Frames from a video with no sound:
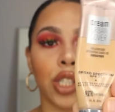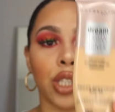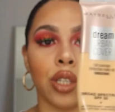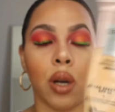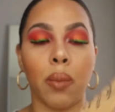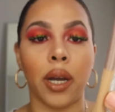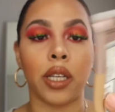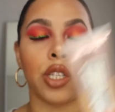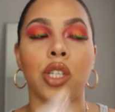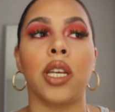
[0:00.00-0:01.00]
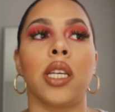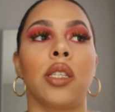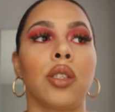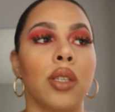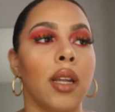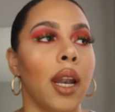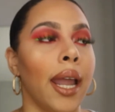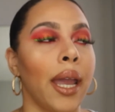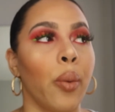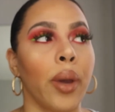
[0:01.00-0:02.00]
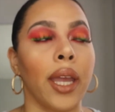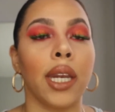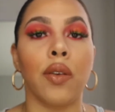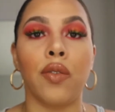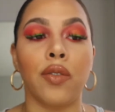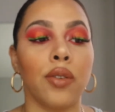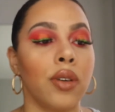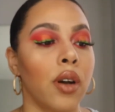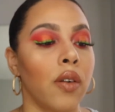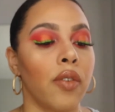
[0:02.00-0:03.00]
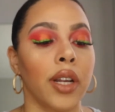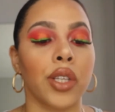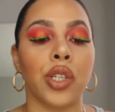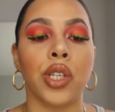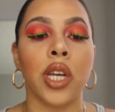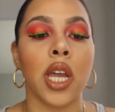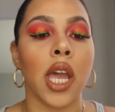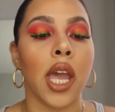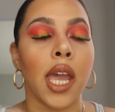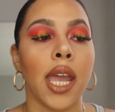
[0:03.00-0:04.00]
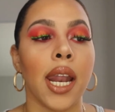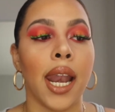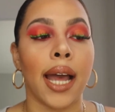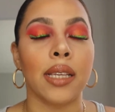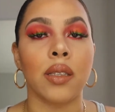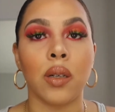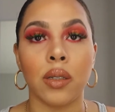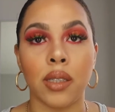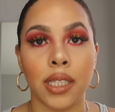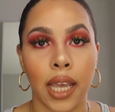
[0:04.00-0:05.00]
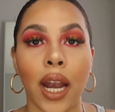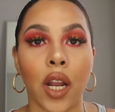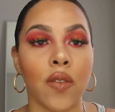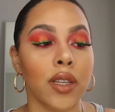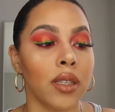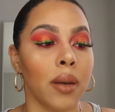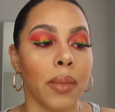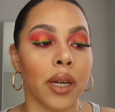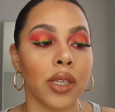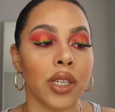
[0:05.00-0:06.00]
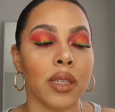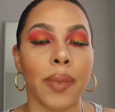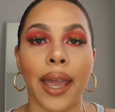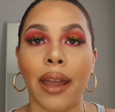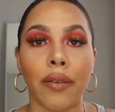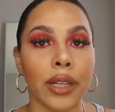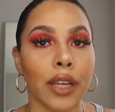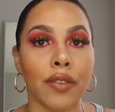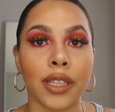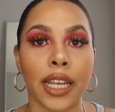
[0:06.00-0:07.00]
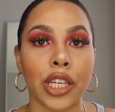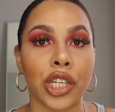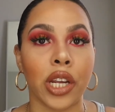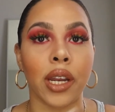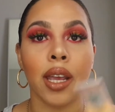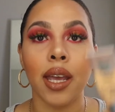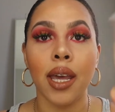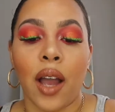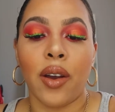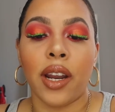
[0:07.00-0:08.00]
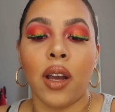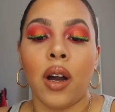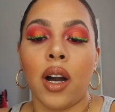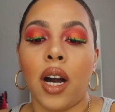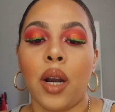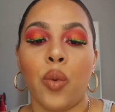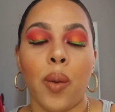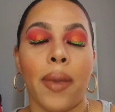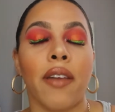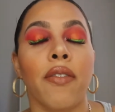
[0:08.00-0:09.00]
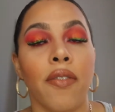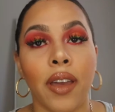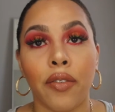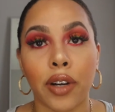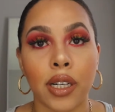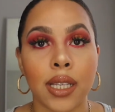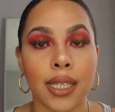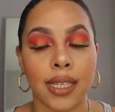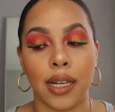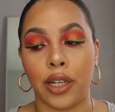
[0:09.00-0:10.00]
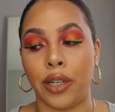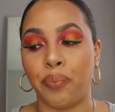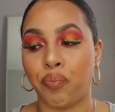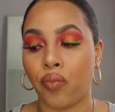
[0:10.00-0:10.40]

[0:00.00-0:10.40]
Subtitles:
so much. It's lightweight, full coverage. It lasts all day. I love it so much. It's my everyday foundation. I'm gonna go on with my favorite concealer.